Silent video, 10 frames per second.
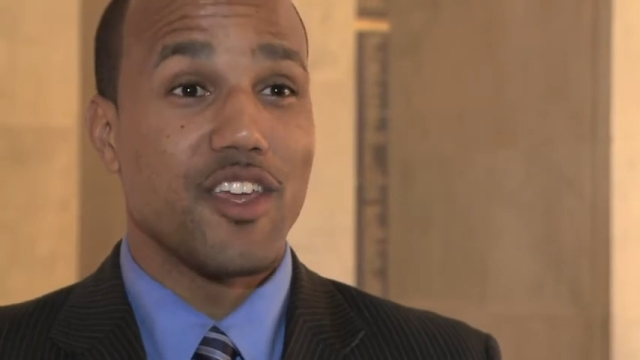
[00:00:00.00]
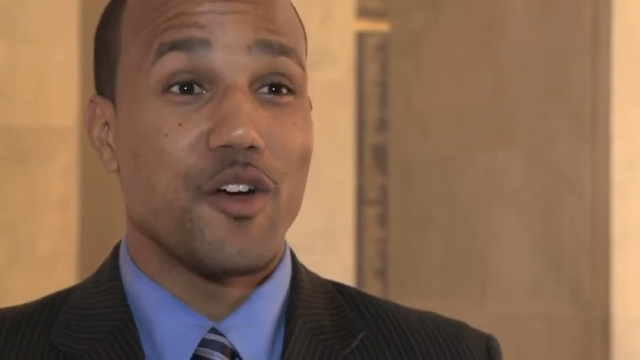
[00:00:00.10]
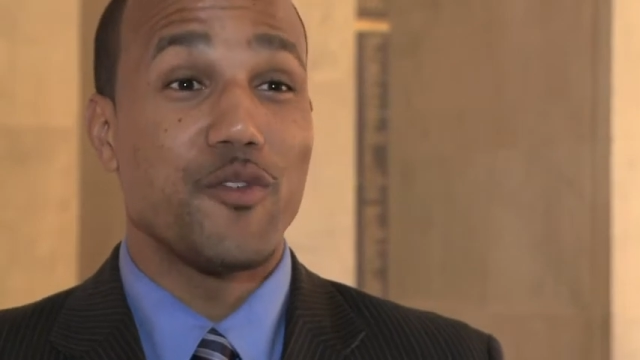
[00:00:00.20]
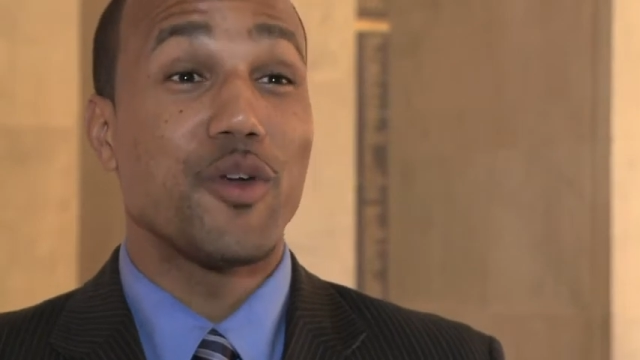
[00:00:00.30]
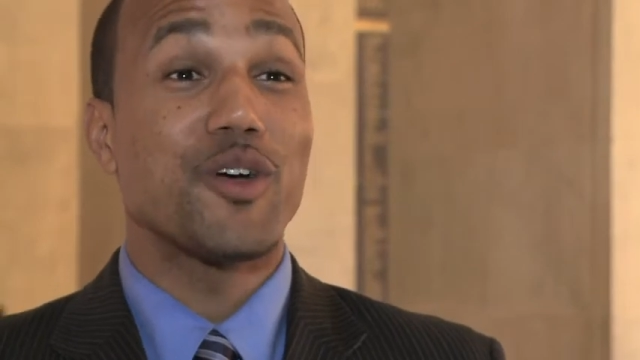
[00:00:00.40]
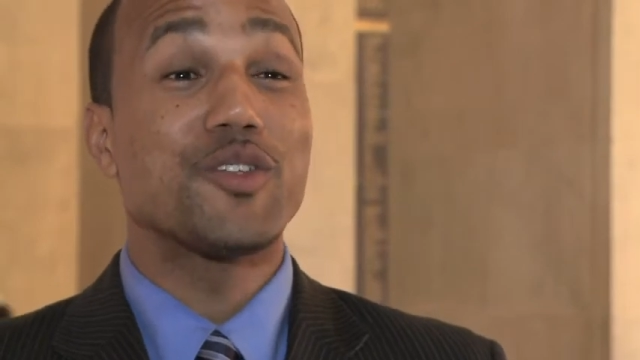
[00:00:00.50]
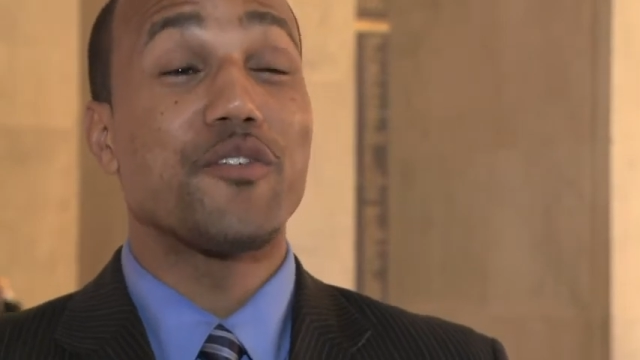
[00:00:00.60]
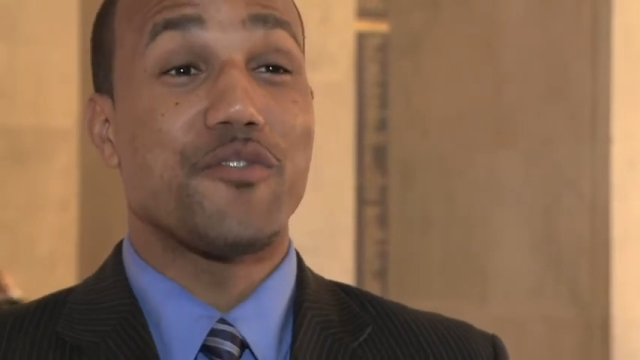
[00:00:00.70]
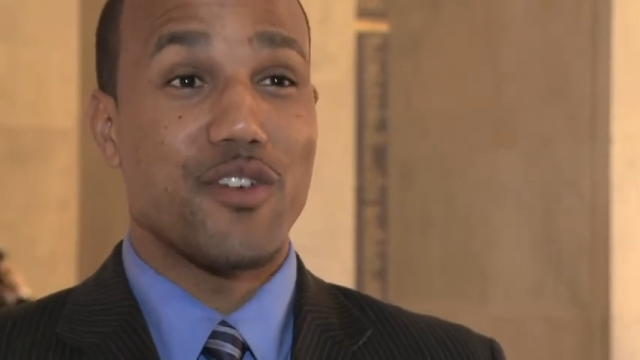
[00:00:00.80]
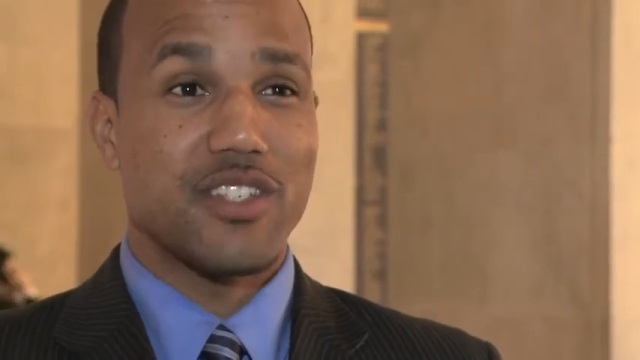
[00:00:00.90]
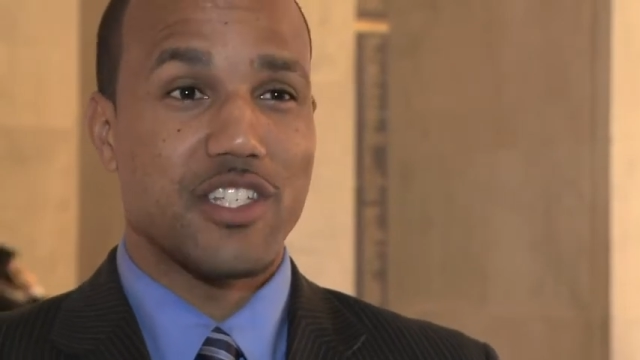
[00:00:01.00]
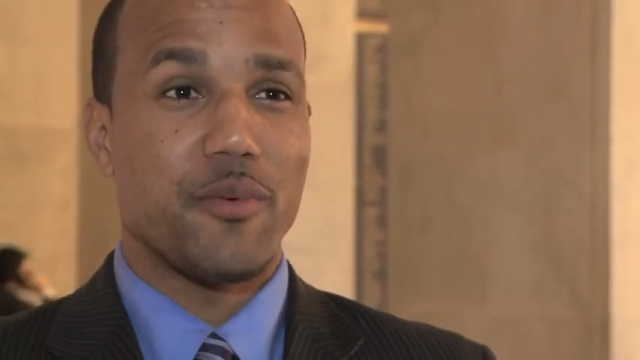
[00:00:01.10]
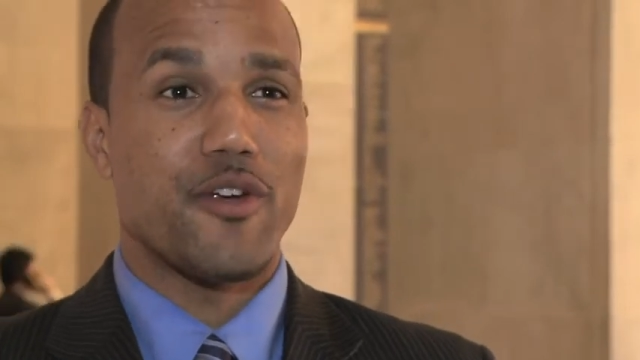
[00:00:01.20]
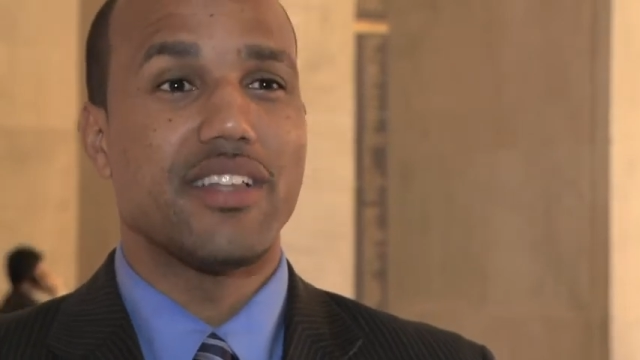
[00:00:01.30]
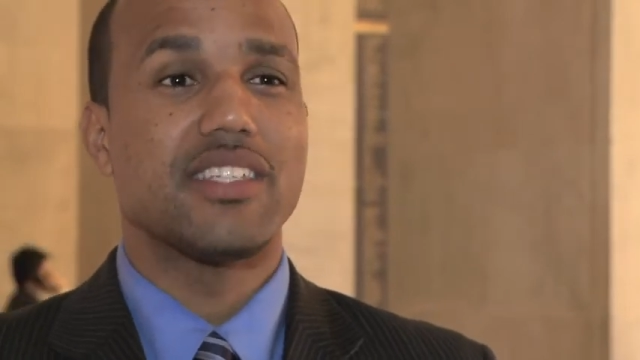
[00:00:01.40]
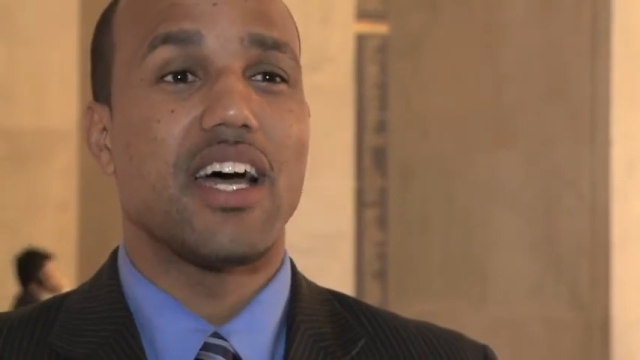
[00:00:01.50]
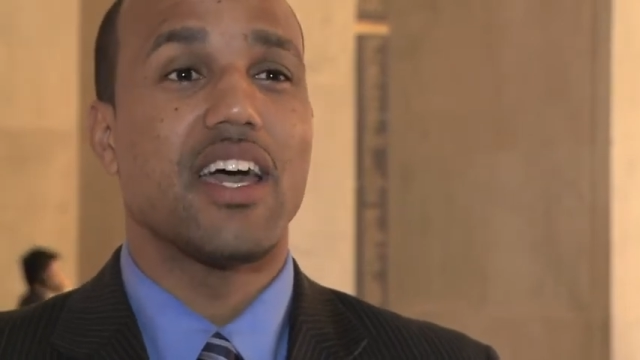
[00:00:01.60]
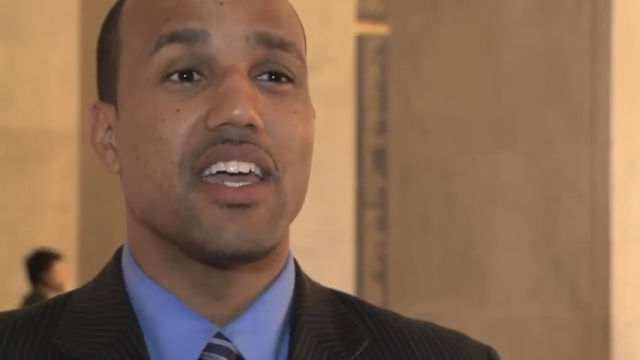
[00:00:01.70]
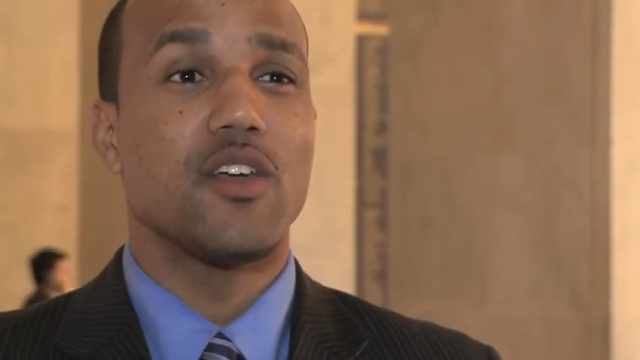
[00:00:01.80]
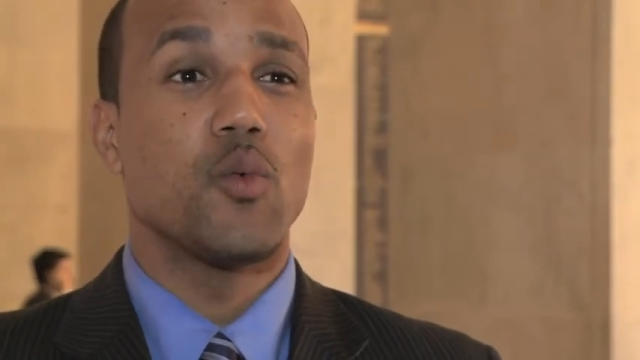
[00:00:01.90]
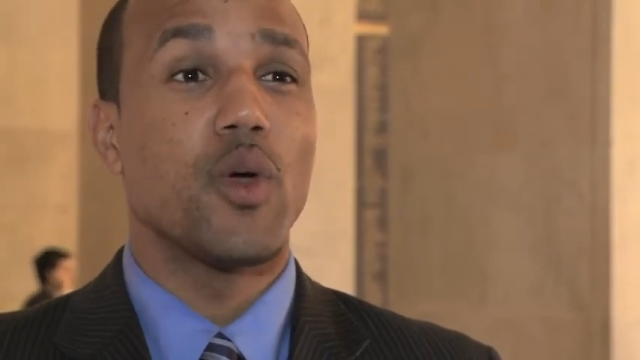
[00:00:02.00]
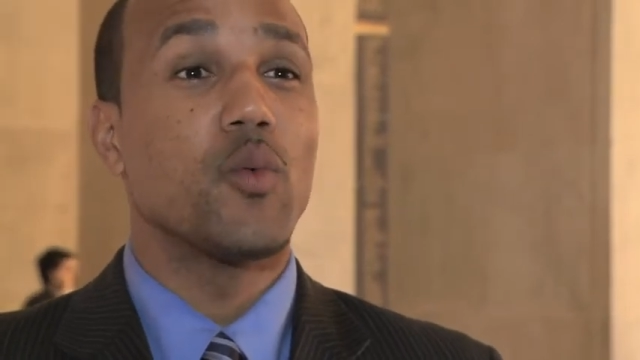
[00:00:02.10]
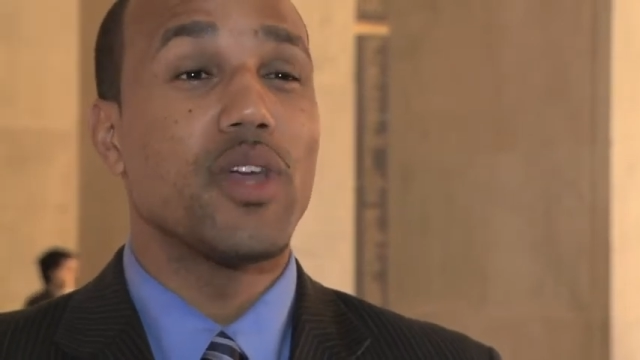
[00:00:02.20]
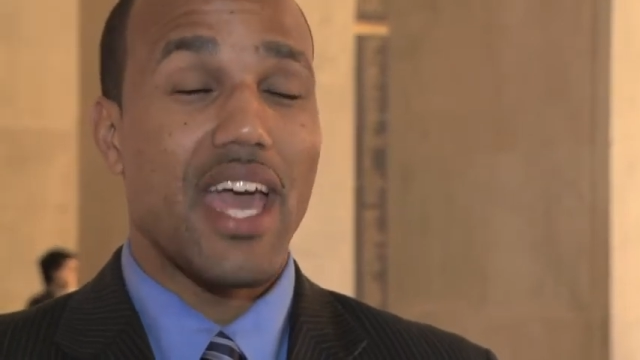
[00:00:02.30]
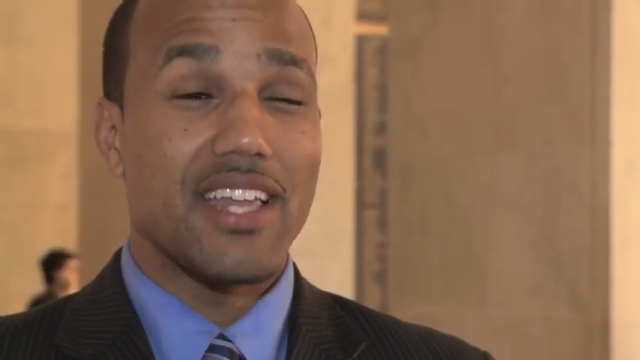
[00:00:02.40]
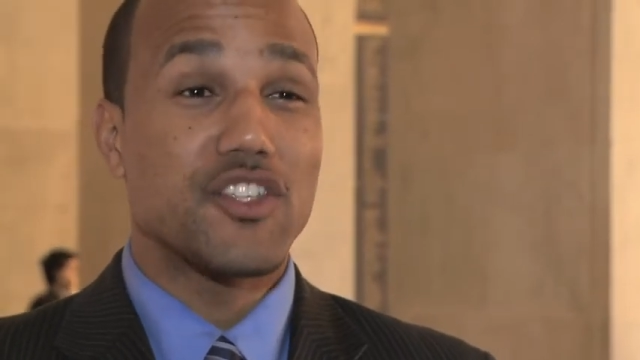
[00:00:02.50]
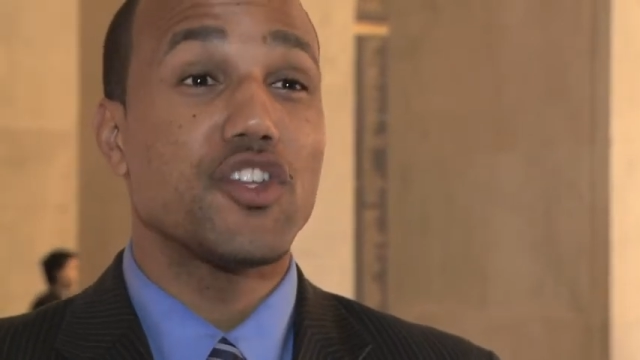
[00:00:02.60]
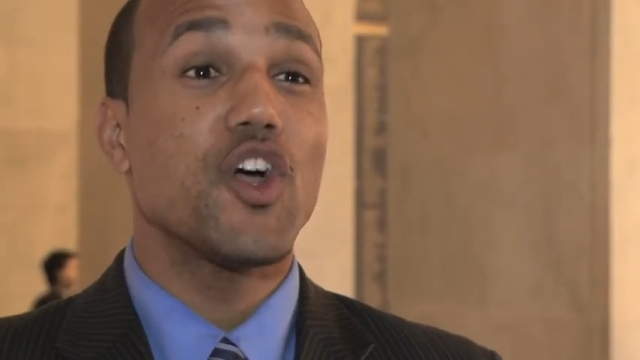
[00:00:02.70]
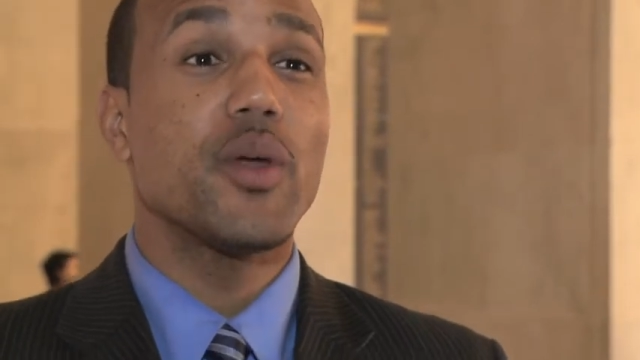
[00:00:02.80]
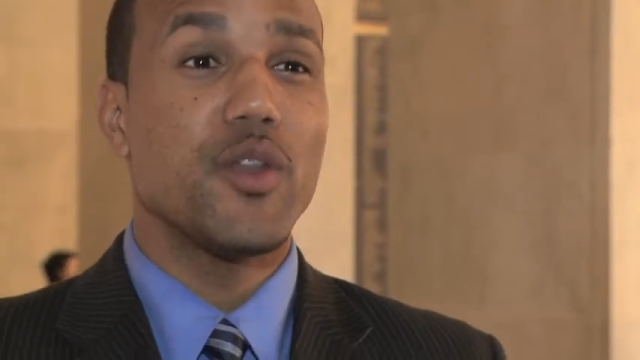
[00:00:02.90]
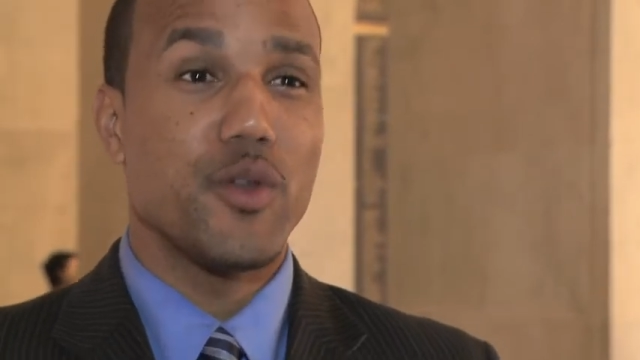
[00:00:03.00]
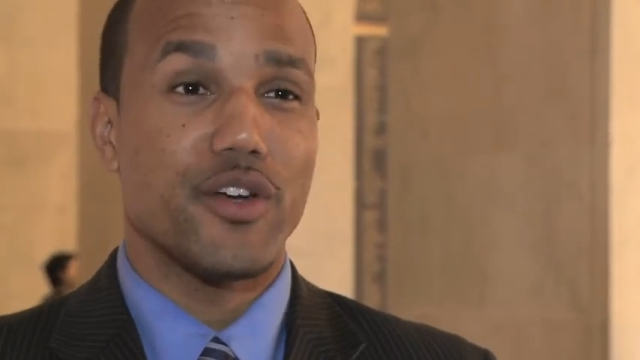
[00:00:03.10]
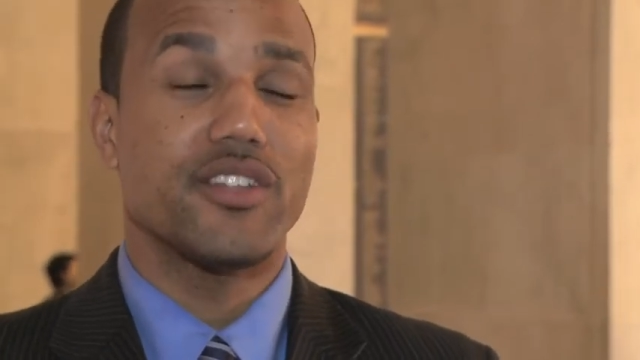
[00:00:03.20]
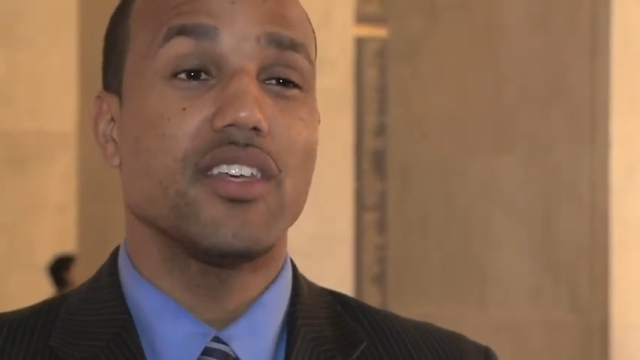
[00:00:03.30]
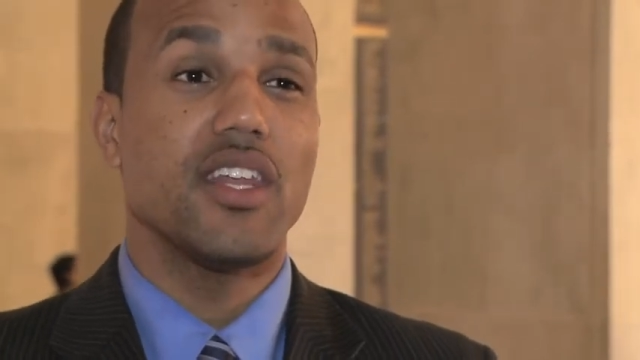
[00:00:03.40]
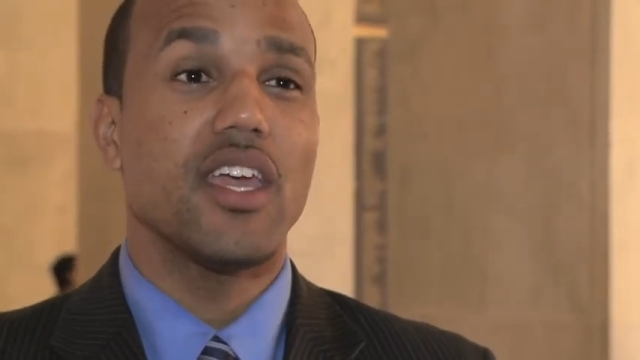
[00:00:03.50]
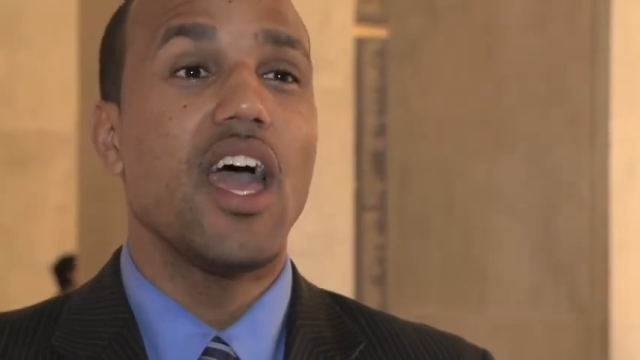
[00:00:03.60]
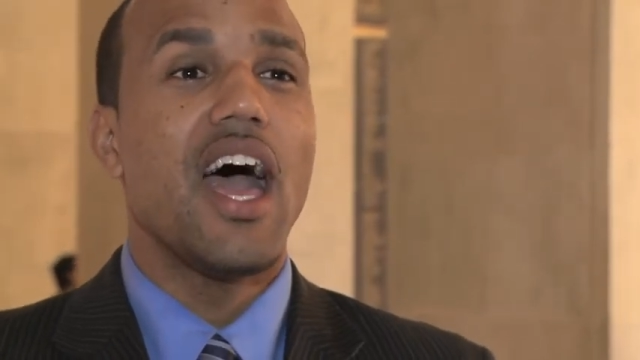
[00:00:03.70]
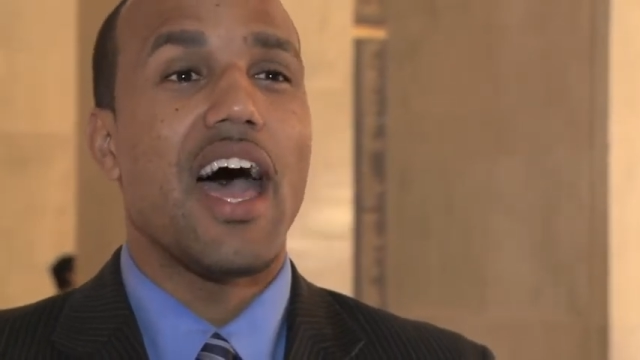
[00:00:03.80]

You know, if you want to go to the first experience, when we had snow in New York City,